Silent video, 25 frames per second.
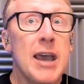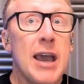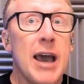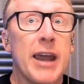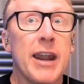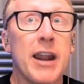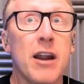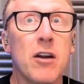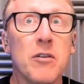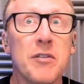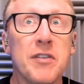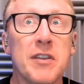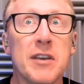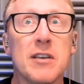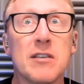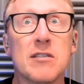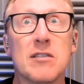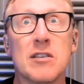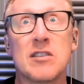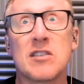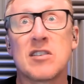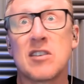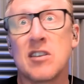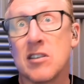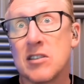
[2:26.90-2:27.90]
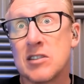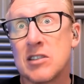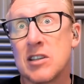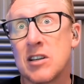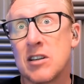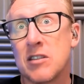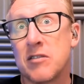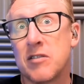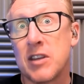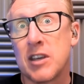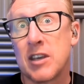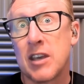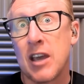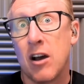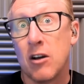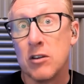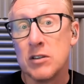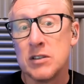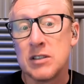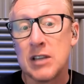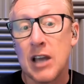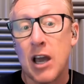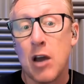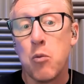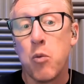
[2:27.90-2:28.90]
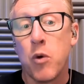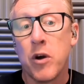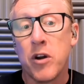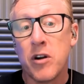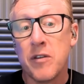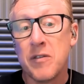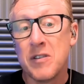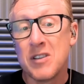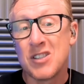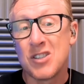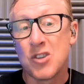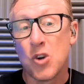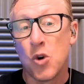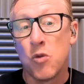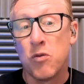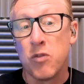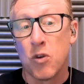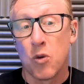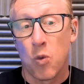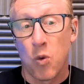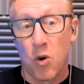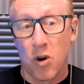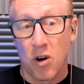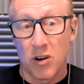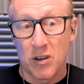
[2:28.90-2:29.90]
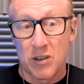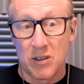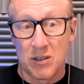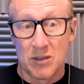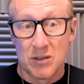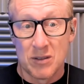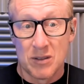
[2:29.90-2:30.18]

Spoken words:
I don't think it's a skill set of the accountants. I wonder if it's overwork.